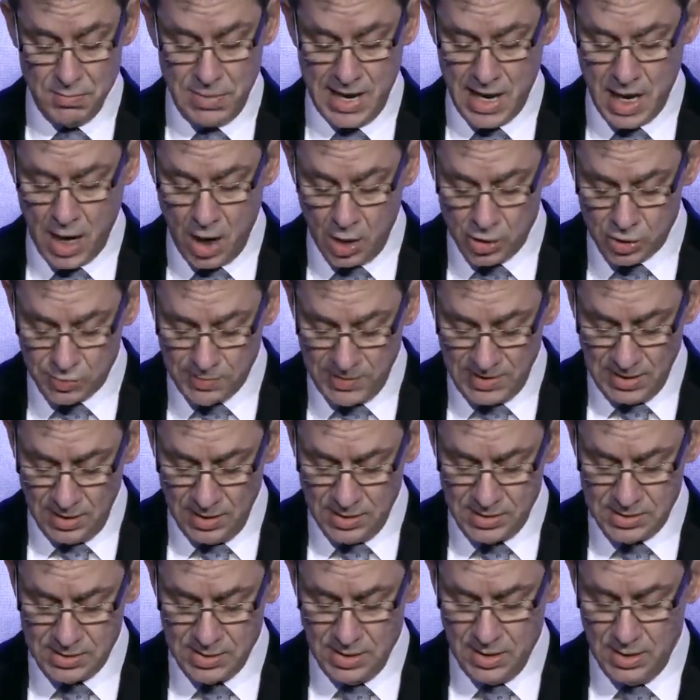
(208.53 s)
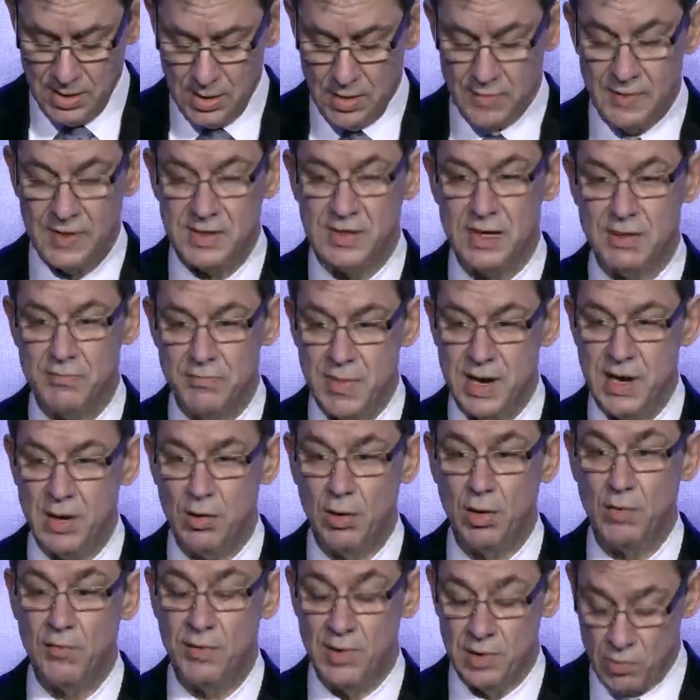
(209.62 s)
by hospitals that have
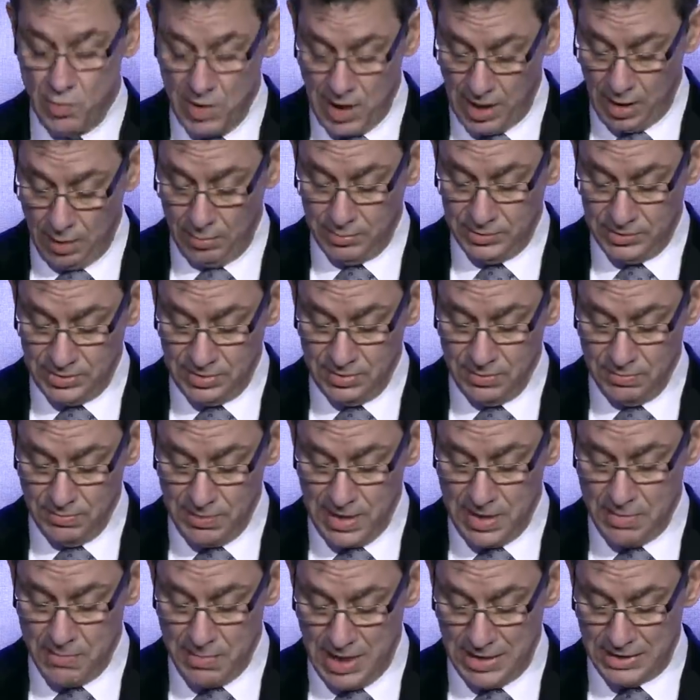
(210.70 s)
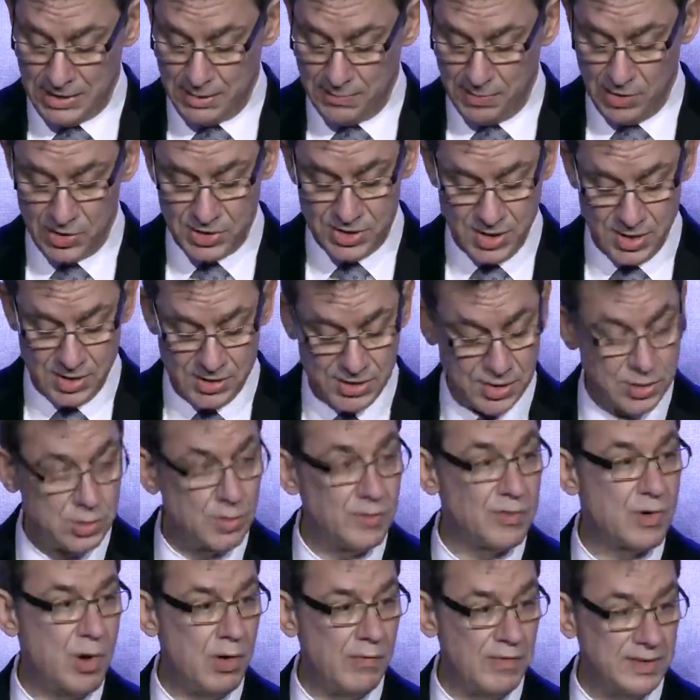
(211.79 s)
been overwhelmed by multiple surges
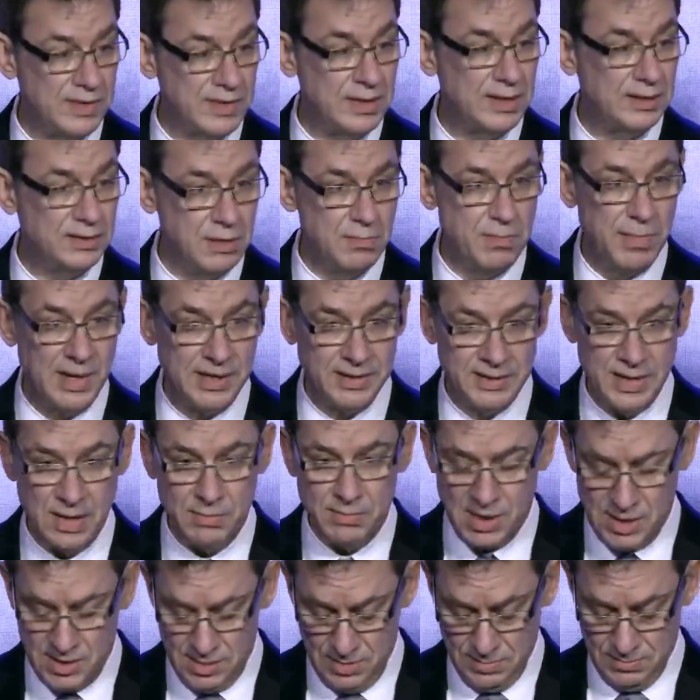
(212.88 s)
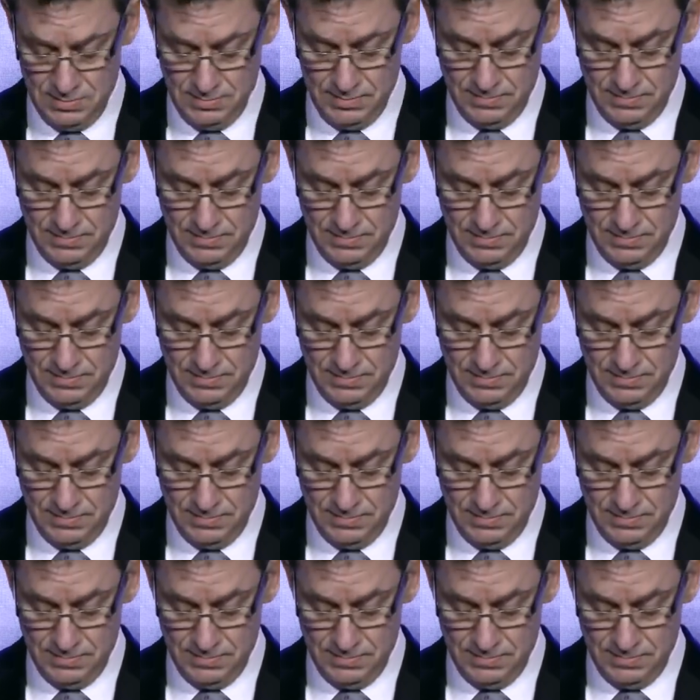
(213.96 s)
of COVID-19 pandemic,